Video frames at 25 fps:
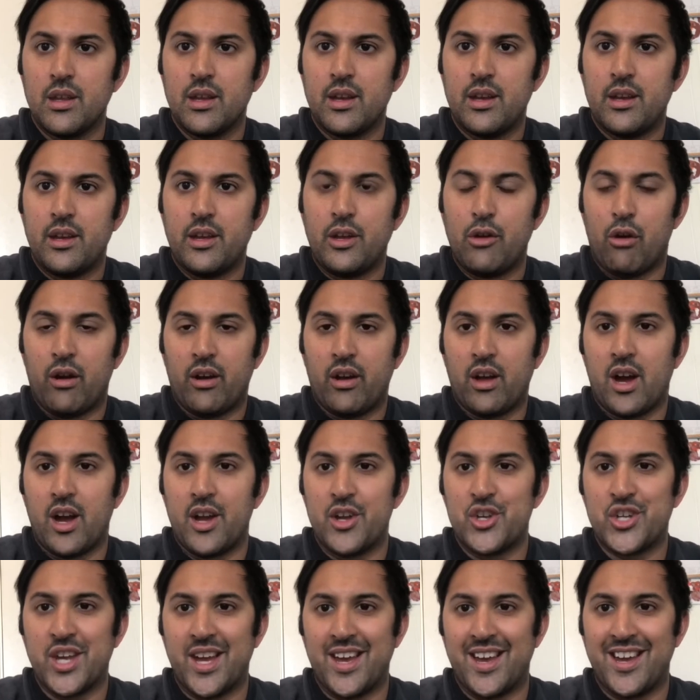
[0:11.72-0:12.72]
You're right, guys.
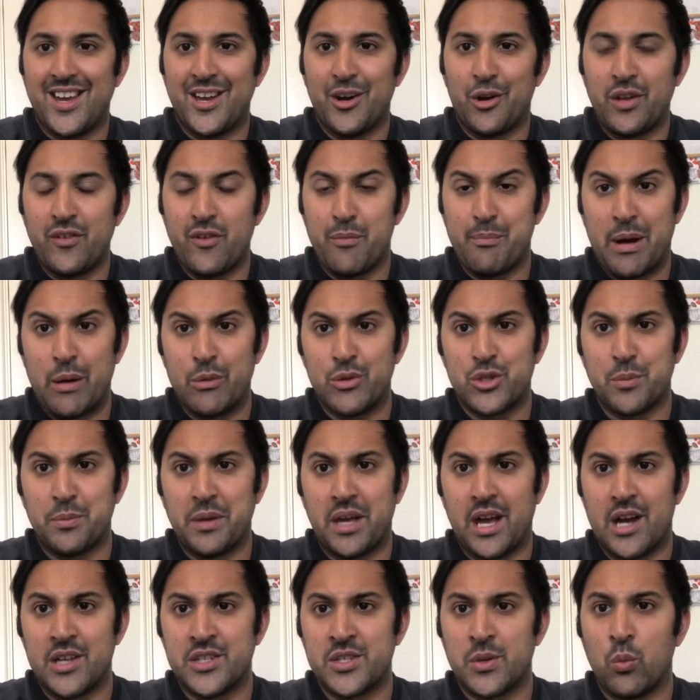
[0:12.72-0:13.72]
Shay here. I need to mount up you
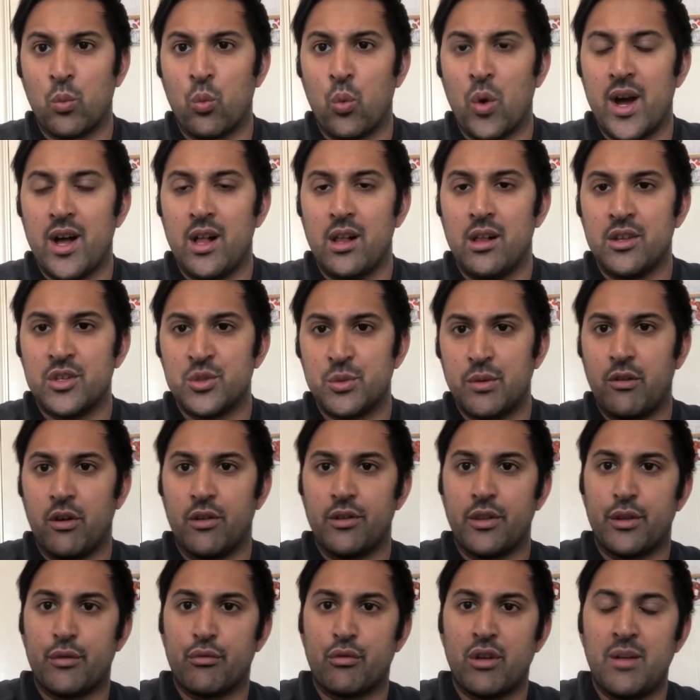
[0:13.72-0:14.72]
guys are well. So we've got the
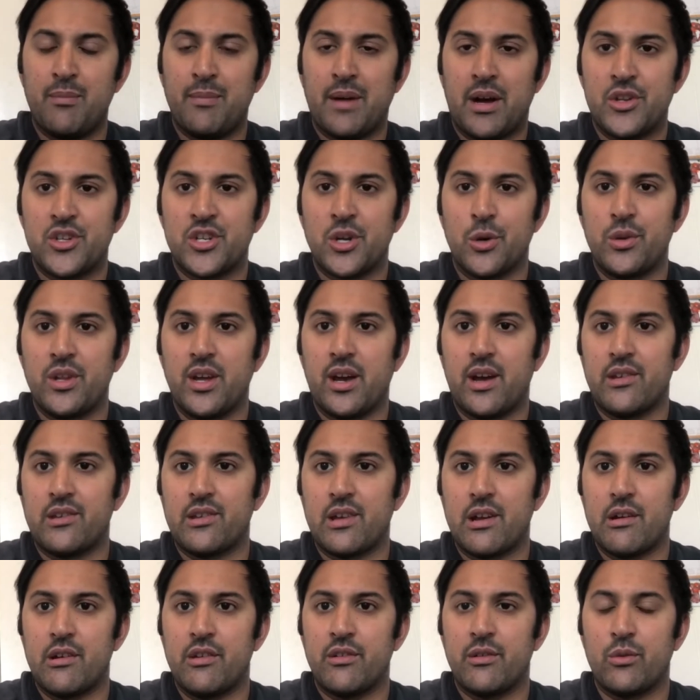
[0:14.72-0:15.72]
3-match ODI
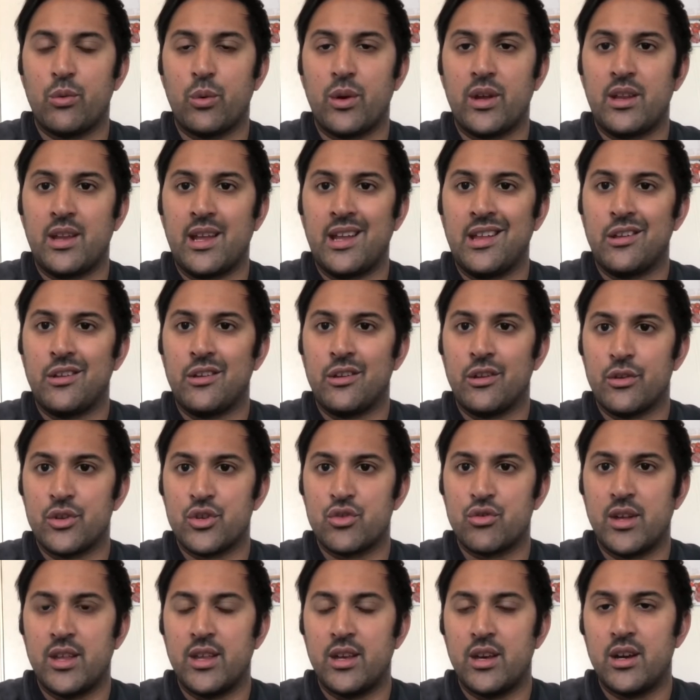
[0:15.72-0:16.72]
series between England and
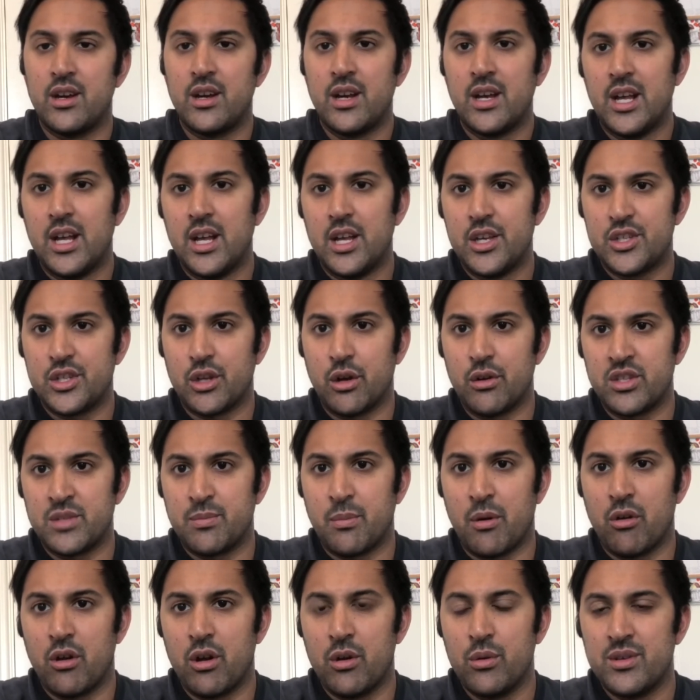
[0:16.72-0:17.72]
Australia starting
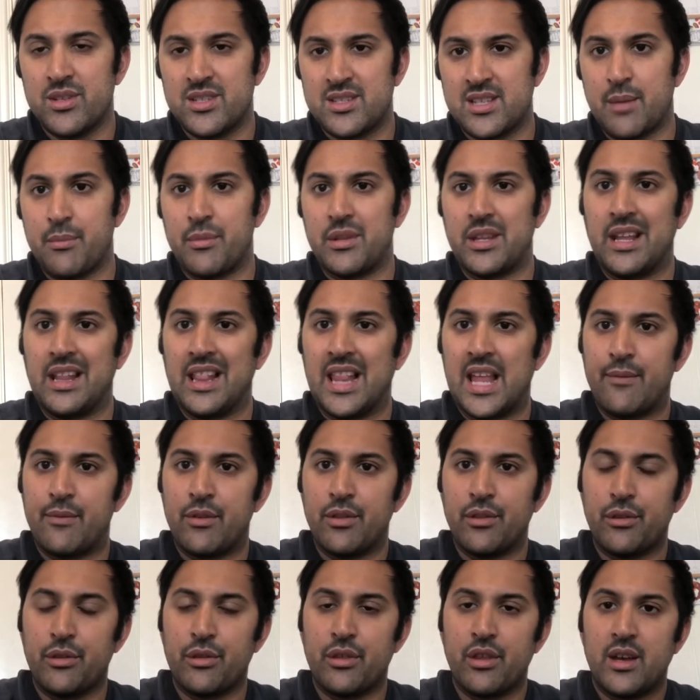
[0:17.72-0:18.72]
tomorrow, September the
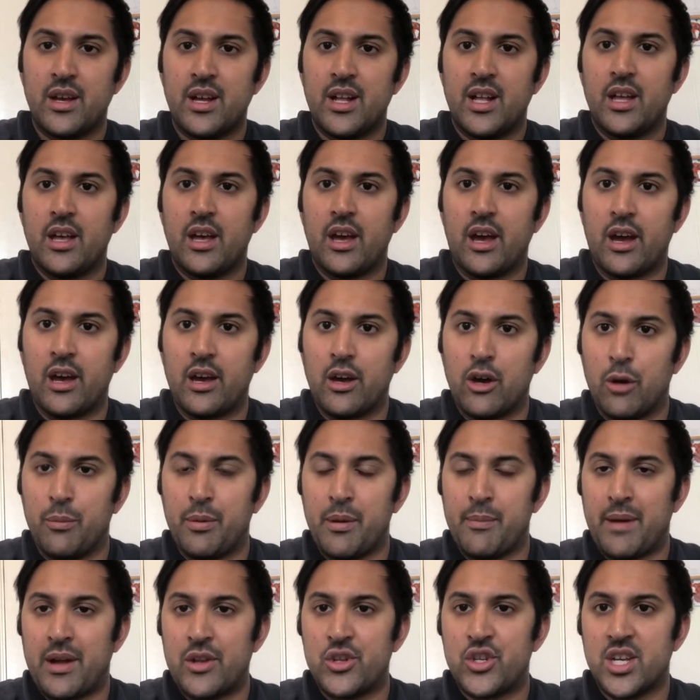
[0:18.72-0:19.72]
11th, up in
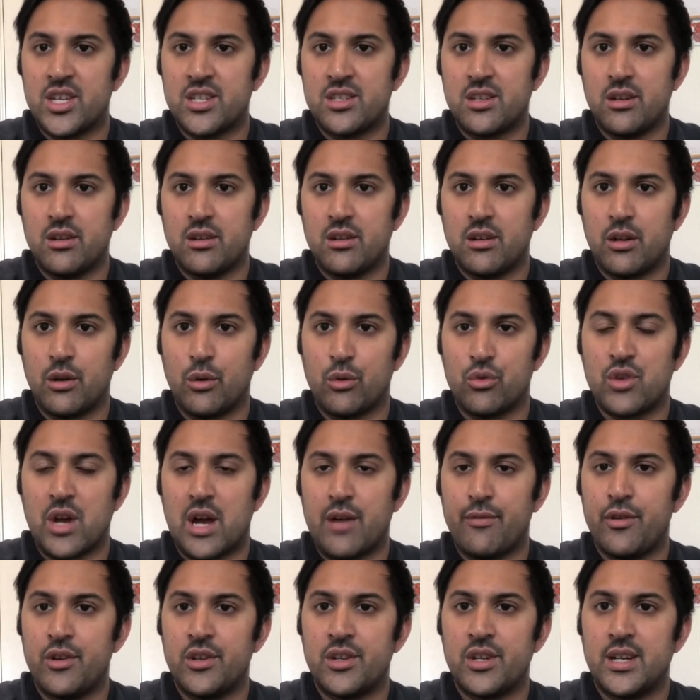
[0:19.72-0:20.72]
Manchester at Old
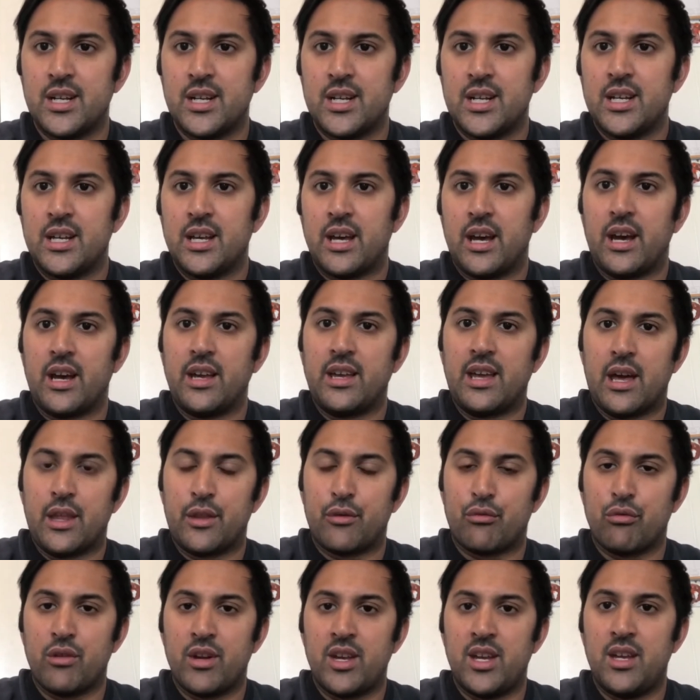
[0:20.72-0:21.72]
Trafford.
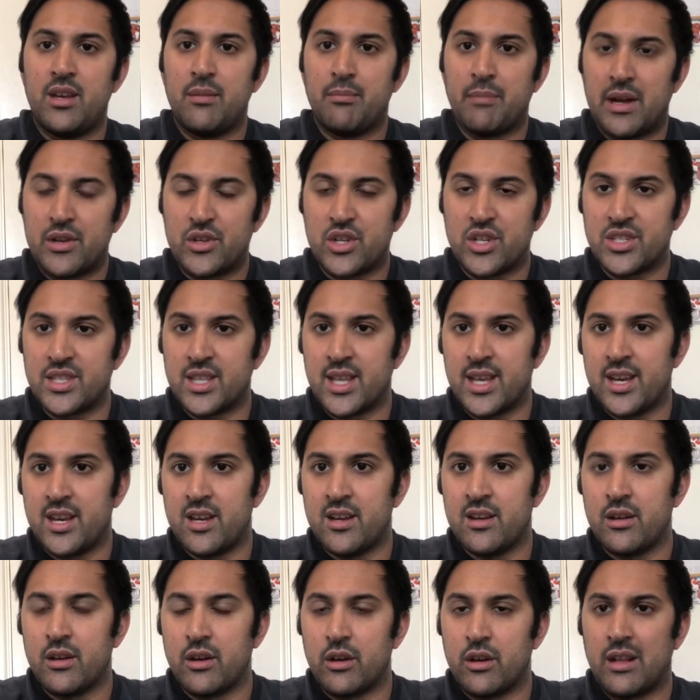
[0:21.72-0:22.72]
3 matches there,
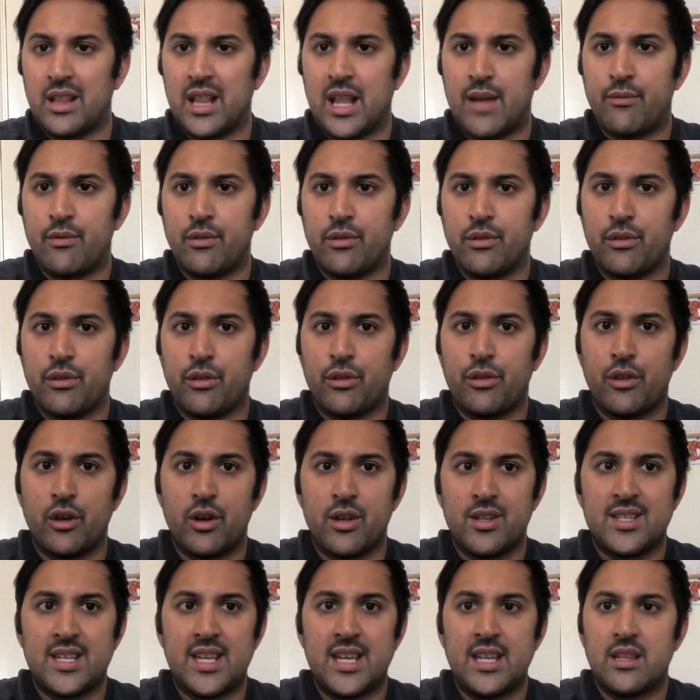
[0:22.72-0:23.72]
11th,
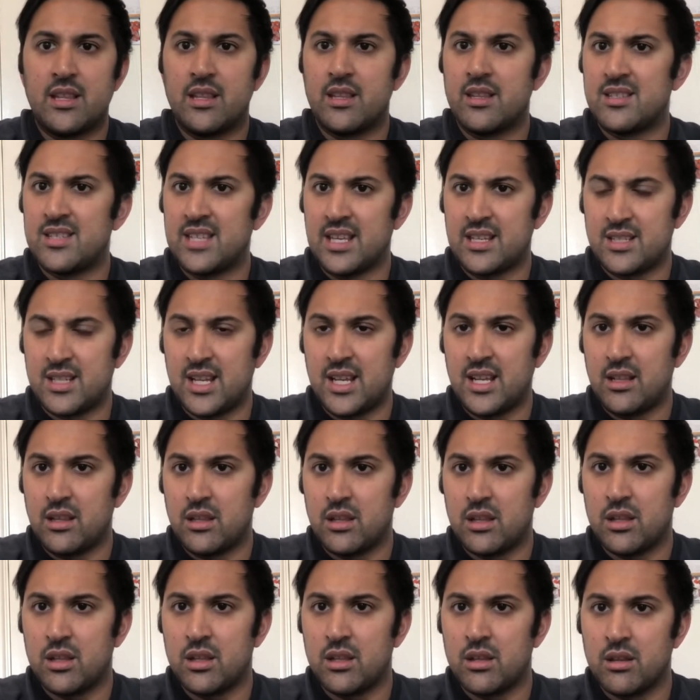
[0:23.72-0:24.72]
13th and
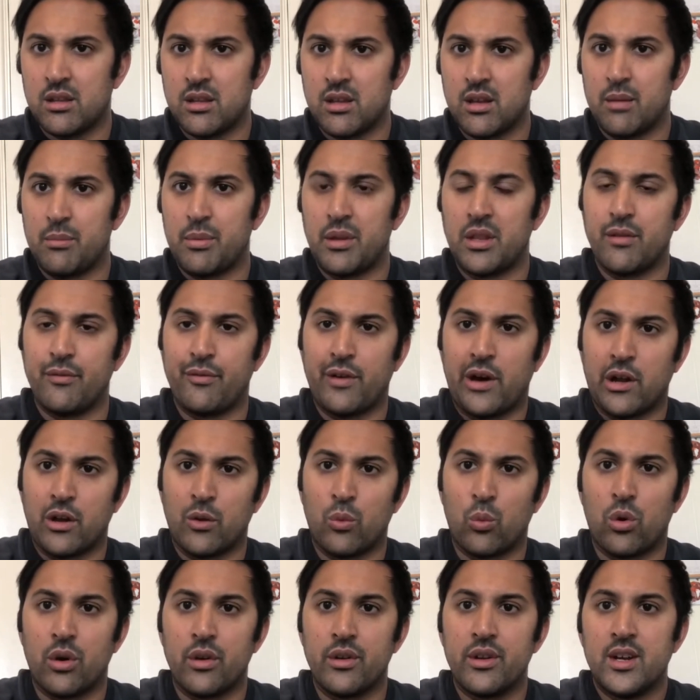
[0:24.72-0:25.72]
16th being the final
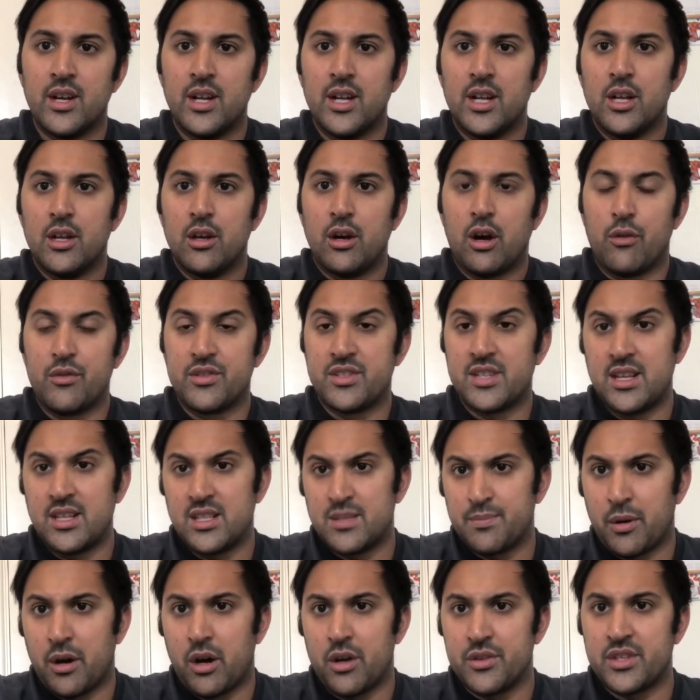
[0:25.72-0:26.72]
one. Obviously, it's
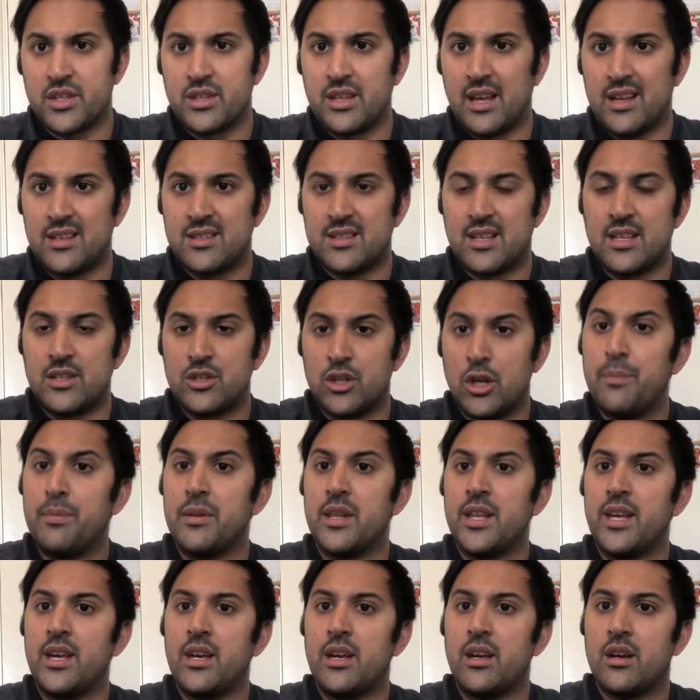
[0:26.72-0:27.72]
part of the ICC Super
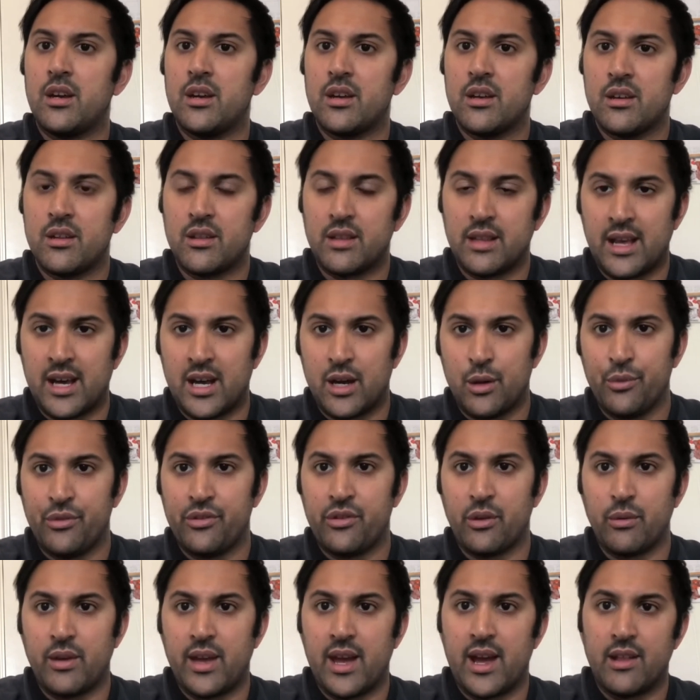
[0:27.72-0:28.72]
League now, so
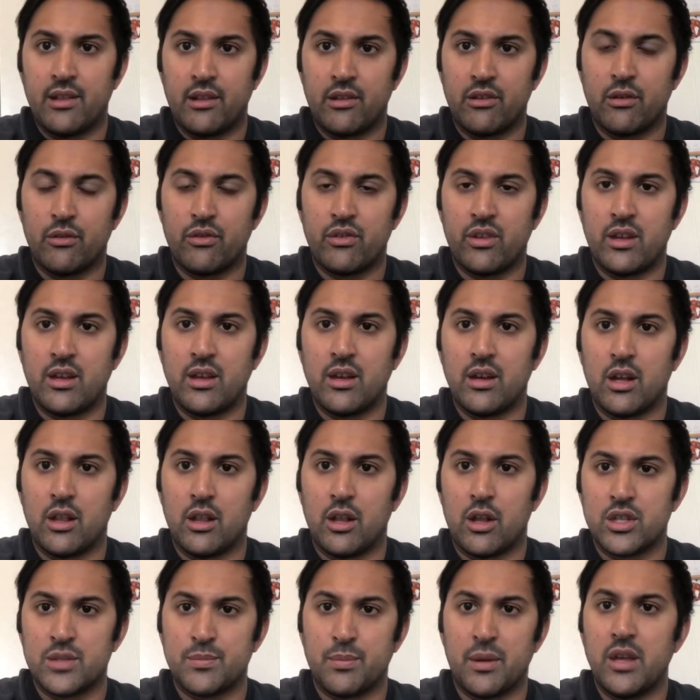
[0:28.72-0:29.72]
yeah, there's obviously a
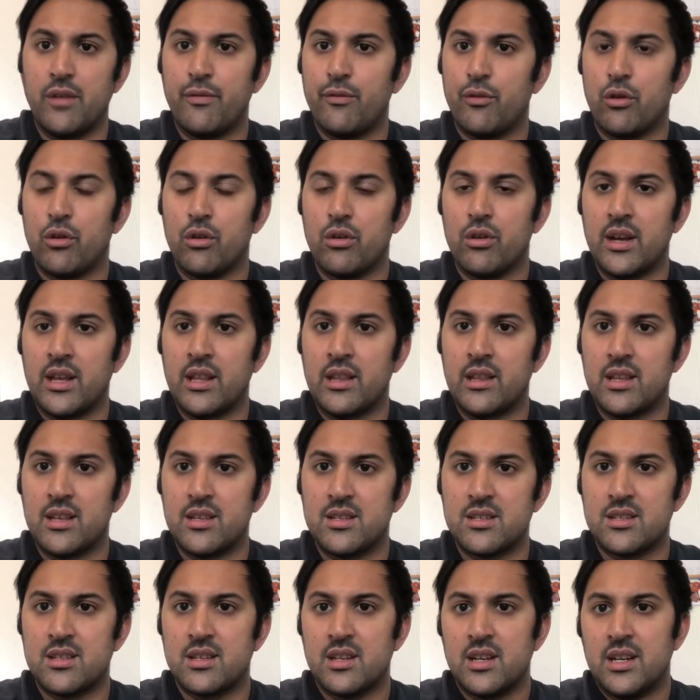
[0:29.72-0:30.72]
lot to play for in this